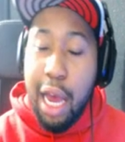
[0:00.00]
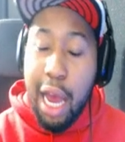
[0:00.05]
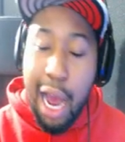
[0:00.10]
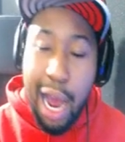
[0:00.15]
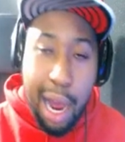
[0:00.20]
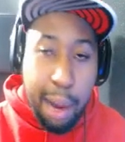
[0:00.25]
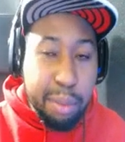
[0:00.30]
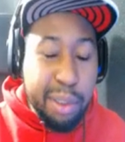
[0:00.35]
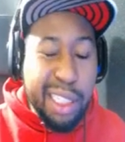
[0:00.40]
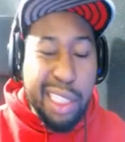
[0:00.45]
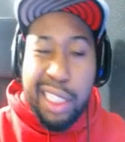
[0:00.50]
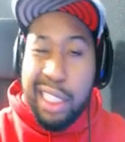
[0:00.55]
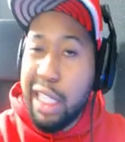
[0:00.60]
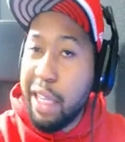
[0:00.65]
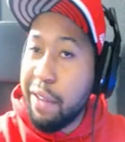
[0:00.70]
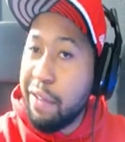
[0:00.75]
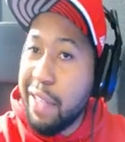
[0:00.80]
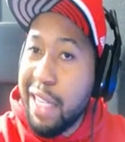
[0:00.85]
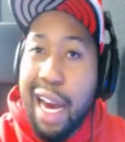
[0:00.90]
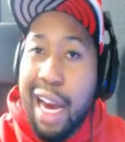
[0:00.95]
I'm just
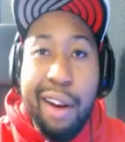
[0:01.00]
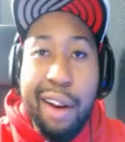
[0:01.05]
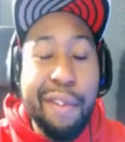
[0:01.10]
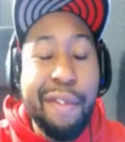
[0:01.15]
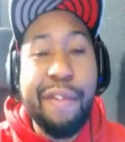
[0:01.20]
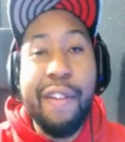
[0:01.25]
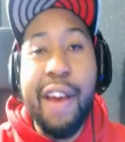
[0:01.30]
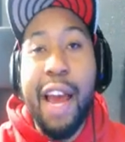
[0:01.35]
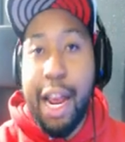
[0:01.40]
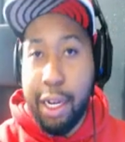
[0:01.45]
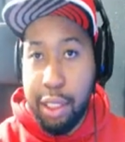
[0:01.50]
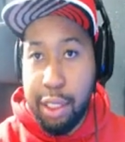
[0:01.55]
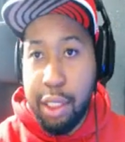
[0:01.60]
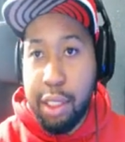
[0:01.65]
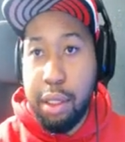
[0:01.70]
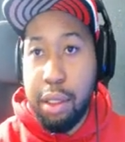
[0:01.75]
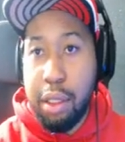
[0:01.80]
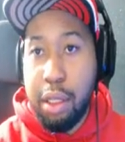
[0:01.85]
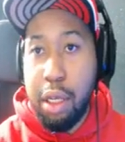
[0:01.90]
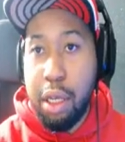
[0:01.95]
giving y'all the
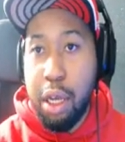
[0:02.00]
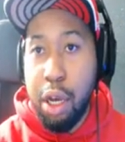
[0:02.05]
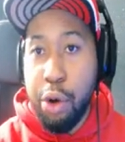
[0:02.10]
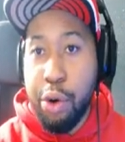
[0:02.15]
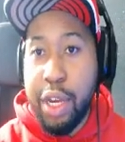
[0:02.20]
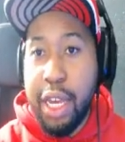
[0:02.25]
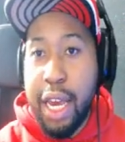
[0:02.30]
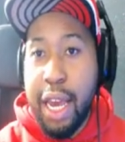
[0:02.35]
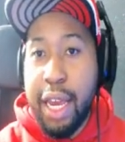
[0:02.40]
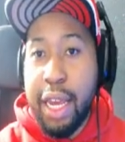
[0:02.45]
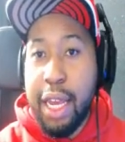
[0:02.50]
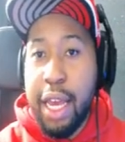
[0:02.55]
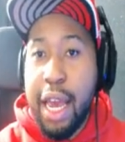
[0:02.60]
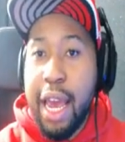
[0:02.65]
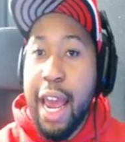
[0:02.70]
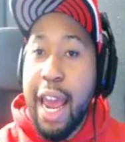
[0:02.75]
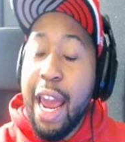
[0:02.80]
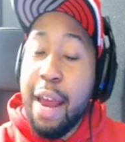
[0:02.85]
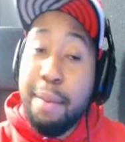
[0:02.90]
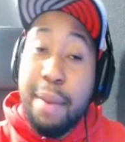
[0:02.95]
facts. Okay?
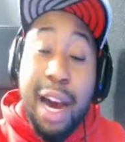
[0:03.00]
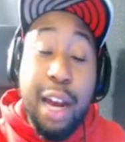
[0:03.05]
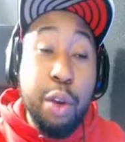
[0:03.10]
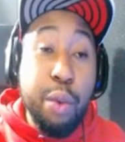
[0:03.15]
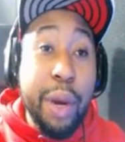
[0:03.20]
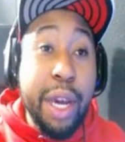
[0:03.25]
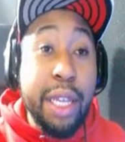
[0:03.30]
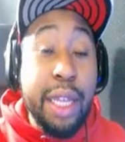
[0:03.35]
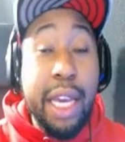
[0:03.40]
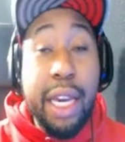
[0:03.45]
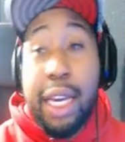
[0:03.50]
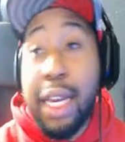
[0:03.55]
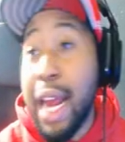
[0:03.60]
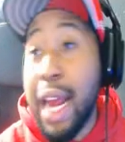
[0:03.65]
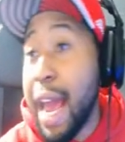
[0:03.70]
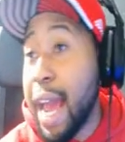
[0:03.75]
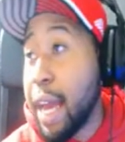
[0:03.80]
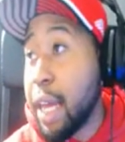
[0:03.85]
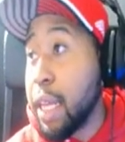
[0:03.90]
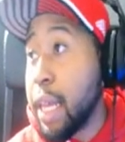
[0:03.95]
And by the way, they could
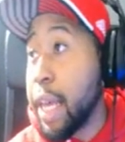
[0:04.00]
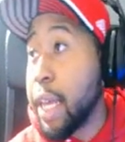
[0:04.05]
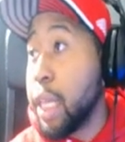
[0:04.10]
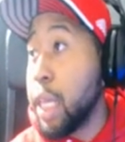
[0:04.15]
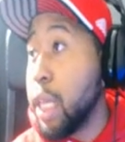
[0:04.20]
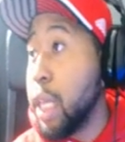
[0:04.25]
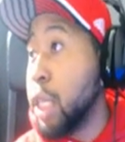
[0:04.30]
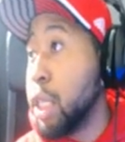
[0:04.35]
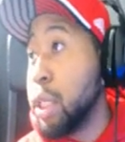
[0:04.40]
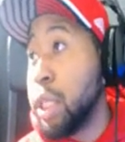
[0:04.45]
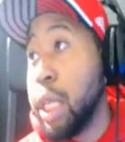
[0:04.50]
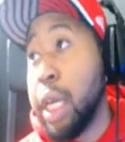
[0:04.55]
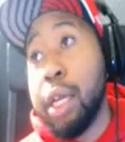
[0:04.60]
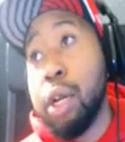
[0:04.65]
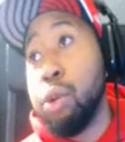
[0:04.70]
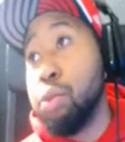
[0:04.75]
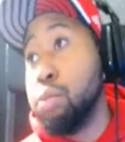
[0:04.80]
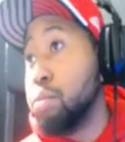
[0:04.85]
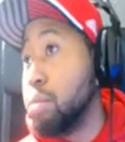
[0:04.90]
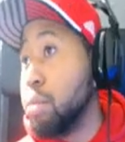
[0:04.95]
act like they
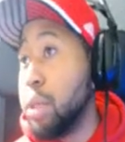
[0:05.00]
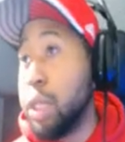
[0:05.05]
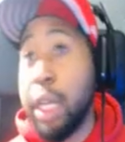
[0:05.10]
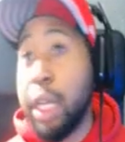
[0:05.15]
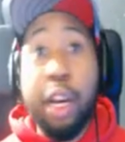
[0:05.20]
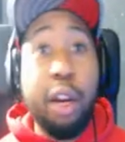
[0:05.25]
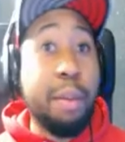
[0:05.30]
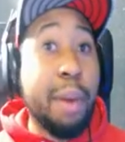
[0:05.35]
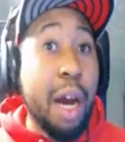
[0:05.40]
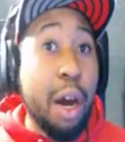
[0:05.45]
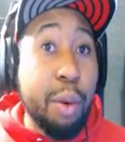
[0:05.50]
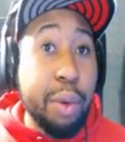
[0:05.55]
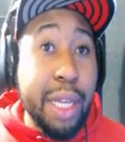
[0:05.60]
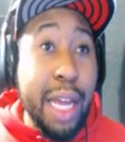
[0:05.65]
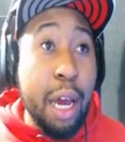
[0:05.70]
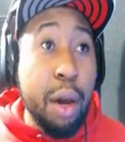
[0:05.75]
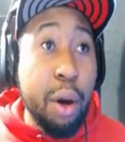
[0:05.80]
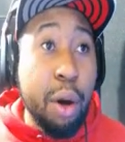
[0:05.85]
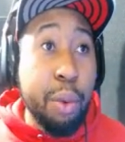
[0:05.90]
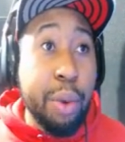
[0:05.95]
don't care about
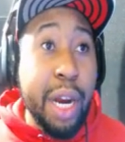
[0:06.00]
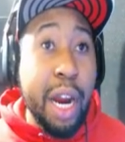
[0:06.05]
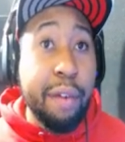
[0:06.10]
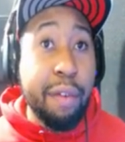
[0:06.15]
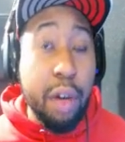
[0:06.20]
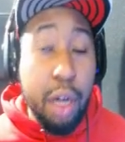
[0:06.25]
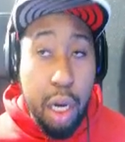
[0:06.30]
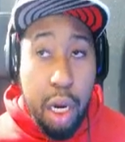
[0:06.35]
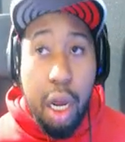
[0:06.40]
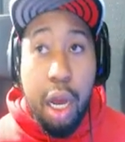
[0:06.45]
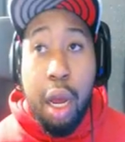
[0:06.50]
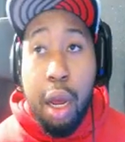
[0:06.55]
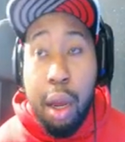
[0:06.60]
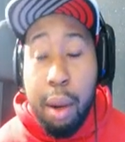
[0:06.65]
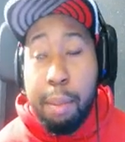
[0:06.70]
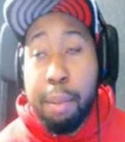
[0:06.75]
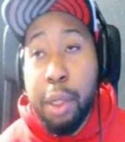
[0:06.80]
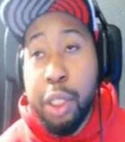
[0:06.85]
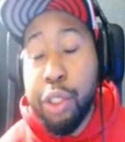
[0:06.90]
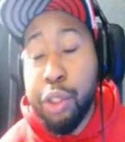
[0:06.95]
that, whatever.
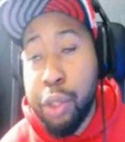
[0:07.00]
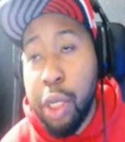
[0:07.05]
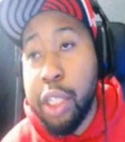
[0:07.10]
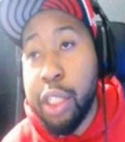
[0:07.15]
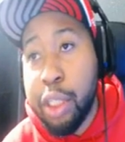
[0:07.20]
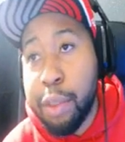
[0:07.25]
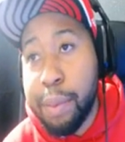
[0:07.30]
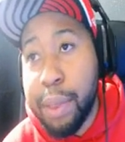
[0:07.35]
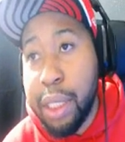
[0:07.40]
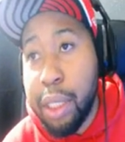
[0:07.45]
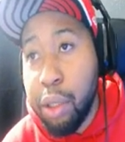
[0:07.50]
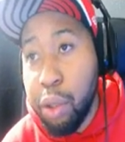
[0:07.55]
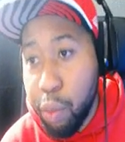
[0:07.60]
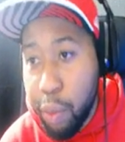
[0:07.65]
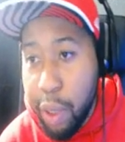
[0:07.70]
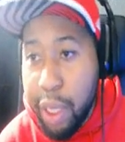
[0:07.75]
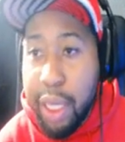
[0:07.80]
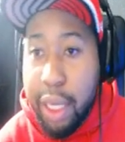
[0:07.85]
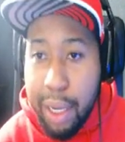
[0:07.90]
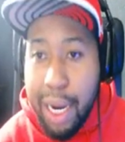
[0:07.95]
But trust me,
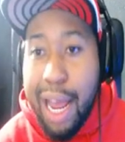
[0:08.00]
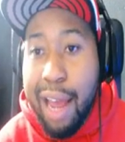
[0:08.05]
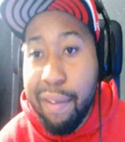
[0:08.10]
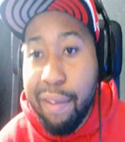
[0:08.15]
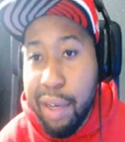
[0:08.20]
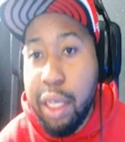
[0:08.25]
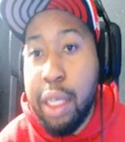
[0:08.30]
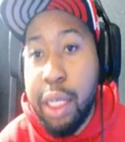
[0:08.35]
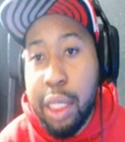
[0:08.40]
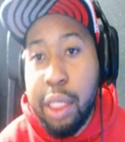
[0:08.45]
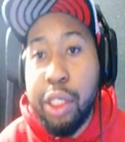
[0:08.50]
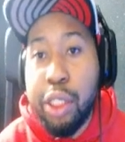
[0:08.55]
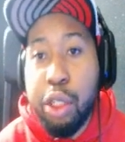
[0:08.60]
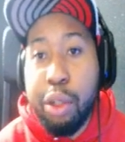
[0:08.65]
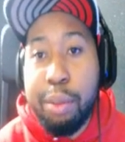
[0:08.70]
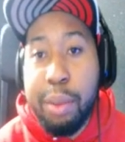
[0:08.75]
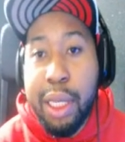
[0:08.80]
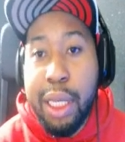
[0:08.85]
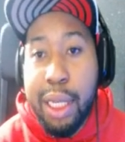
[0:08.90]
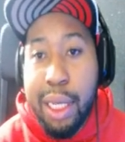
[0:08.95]
when they're having a digital
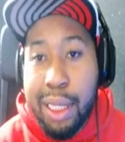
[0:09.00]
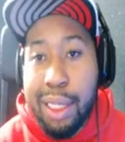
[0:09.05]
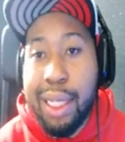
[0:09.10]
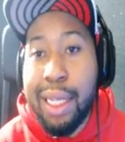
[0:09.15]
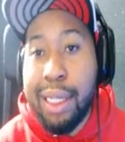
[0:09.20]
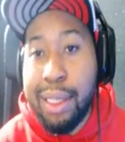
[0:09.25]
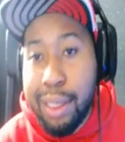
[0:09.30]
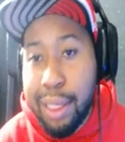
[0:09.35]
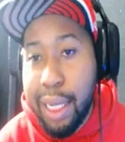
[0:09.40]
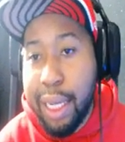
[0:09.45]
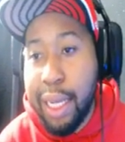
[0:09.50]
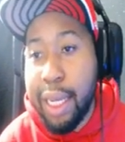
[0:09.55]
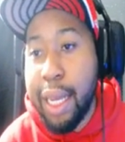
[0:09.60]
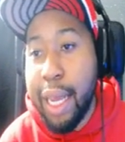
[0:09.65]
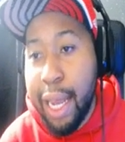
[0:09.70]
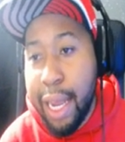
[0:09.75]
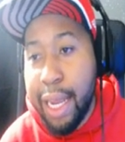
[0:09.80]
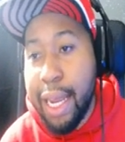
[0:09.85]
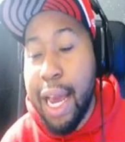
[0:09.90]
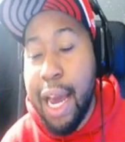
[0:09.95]
meeting and they say,
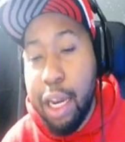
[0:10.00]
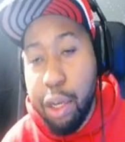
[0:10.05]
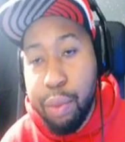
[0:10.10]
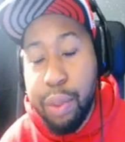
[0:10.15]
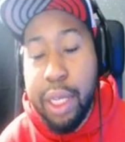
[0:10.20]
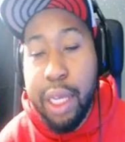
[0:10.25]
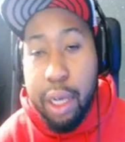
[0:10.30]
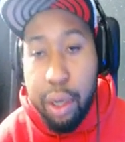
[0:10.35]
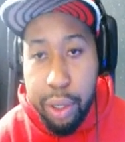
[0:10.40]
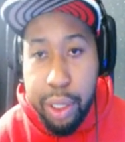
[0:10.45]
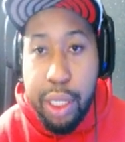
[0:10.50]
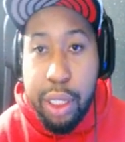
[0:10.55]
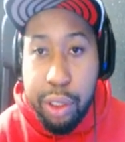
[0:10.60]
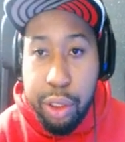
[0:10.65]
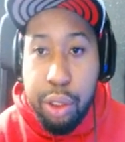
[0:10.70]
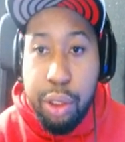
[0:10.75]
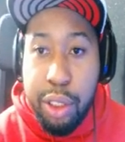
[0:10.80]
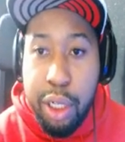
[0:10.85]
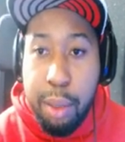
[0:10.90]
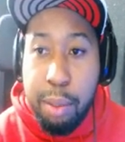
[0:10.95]
hey, how do we get our
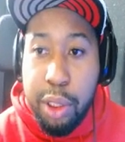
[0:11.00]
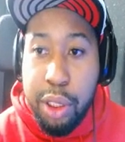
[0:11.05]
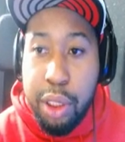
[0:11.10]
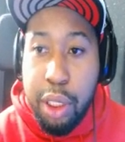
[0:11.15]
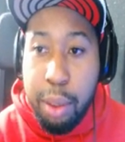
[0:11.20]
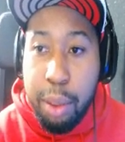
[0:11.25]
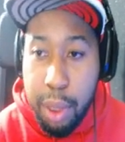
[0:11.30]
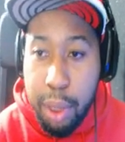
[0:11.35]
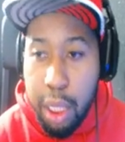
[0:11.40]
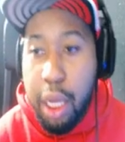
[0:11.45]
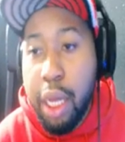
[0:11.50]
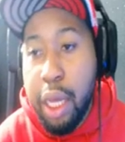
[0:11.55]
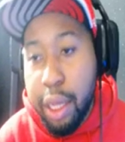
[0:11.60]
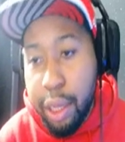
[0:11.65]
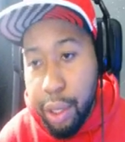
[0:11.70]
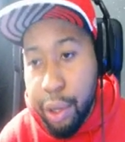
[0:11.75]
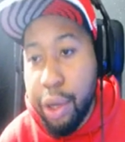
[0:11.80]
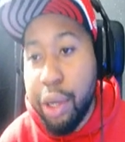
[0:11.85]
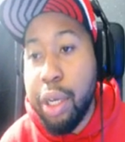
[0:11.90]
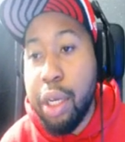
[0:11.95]
digital numbers up?
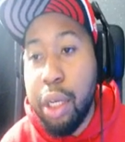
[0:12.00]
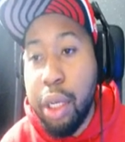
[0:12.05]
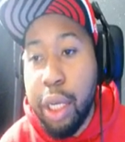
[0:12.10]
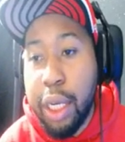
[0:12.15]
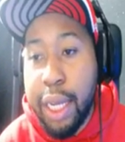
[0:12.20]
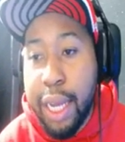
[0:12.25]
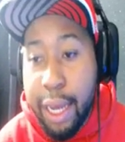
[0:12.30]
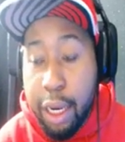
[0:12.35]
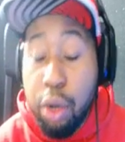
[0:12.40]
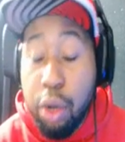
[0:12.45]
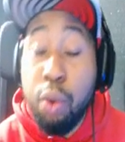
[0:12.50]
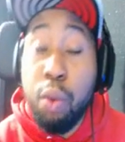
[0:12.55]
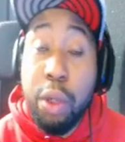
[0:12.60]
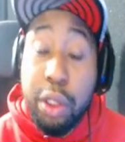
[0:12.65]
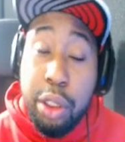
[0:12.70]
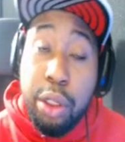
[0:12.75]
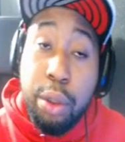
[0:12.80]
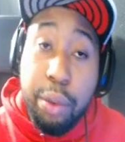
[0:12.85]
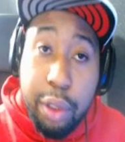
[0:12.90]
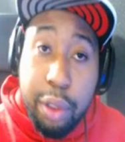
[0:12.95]
They're going to look at what's
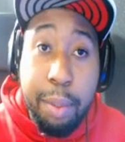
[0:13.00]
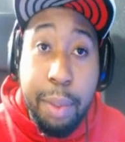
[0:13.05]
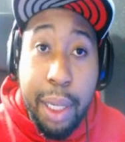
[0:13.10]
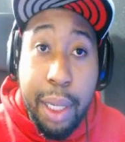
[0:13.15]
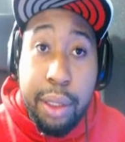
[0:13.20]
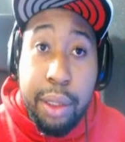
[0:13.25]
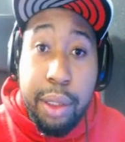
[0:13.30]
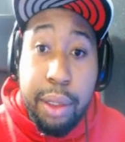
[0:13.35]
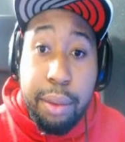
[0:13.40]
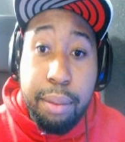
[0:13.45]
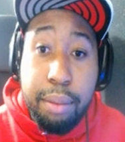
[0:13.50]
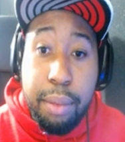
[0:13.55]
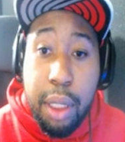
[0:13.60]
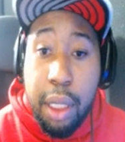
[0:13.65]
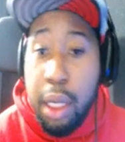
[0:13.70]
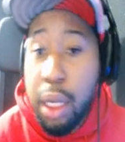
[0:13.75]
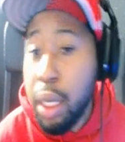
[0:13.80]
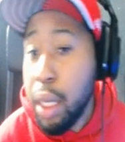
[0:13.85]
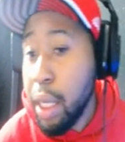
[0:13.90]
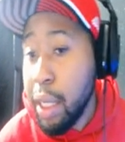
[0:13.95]
doing the best.
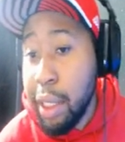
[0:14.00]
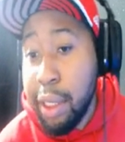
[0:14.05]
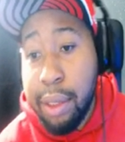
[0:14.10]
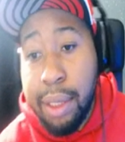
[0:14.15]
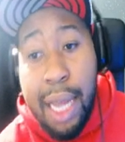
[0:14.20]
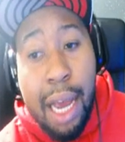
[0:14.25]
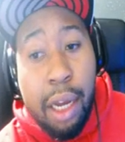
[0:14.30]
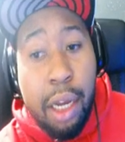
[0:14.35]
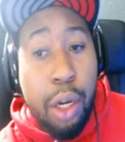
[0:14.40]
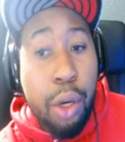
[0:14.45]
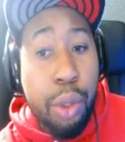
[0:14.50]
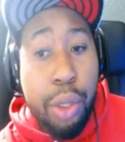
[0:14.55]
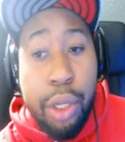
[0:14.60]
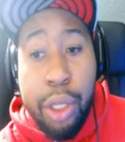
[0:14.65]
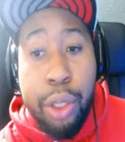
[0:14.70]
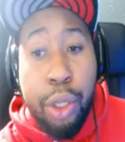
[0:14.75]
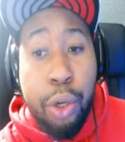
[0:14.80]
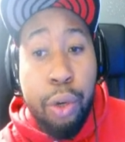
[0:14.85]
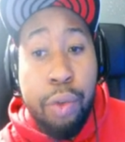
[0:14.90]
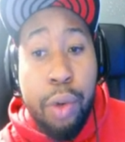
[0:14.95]
Now I could go to the
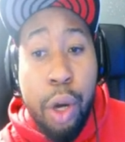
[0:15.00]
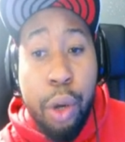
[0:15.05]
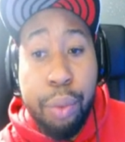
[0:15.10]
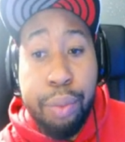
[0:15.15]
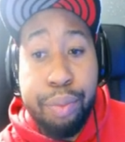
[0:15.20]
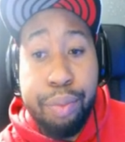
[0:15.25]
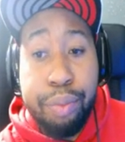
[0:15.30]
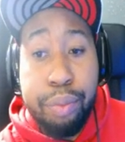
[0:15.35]
third row.